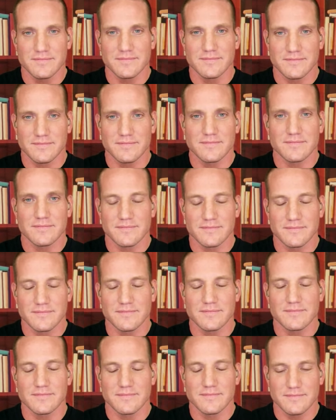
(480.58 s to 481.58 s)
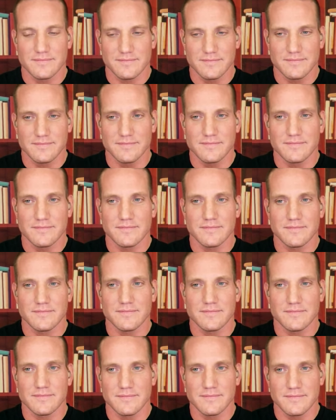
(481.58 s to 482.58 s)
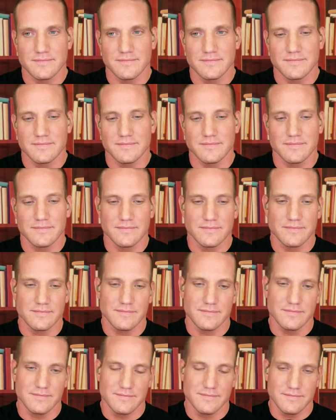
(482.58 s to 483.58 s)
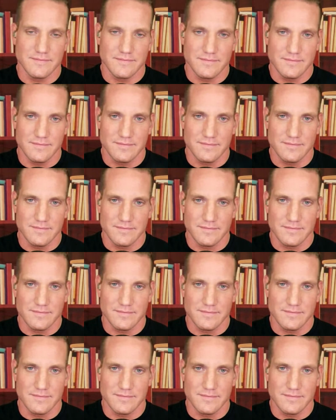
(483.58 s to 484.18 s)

(silent)